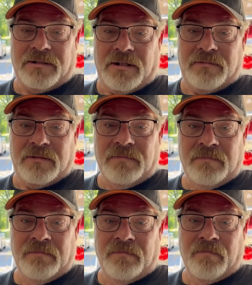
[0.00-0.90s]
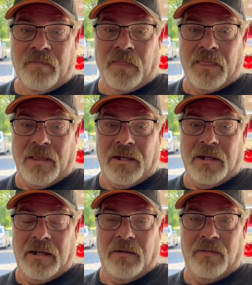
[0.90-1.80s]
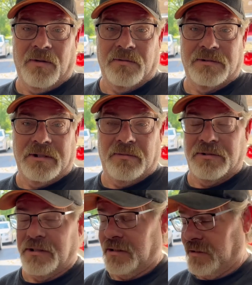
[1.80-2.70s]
evening, and we're gonna see what she can